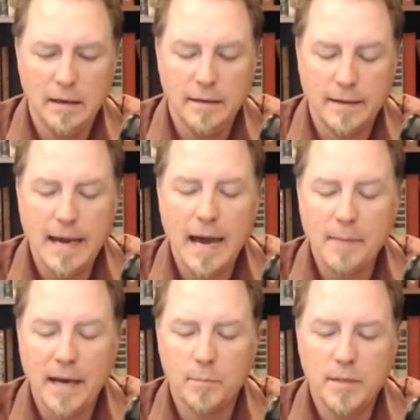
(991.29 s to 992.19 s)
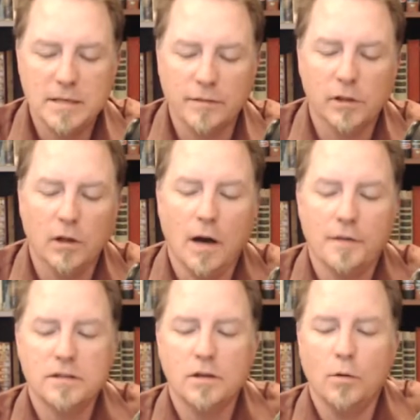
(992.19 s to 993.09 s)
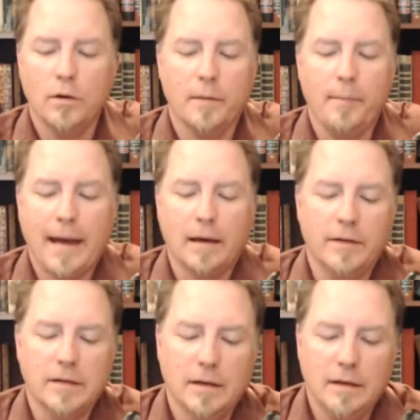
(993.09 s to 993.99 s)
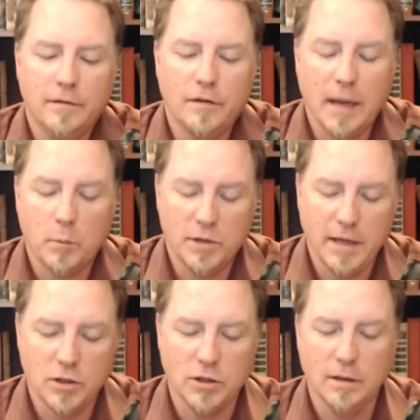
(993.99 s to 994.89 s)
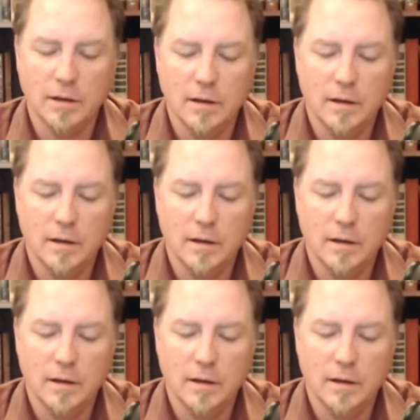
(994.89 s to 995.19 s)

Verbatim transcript: The cap had a piece of cloth sewn on the back of it for neck protection.